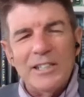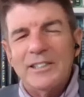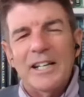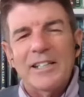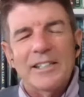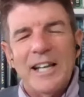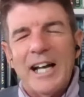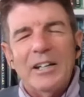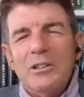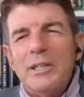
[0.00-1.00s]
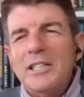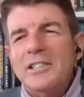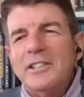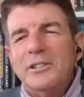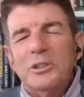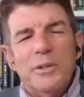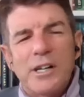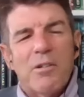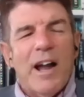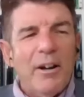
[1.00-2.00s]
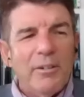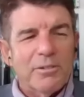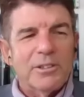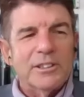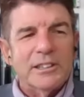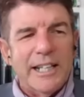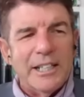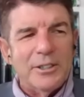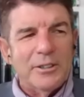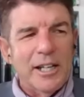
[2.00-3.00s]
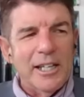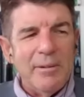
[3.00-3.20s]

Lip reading: know what I don't know what he's still doing around for this election.